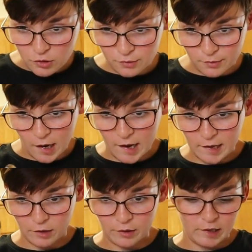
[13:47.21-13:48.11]
dry
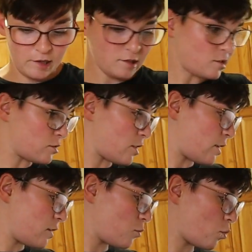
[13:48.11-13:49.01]
ingredients. So
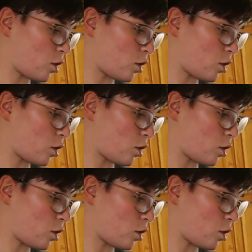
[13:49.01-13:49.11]
then it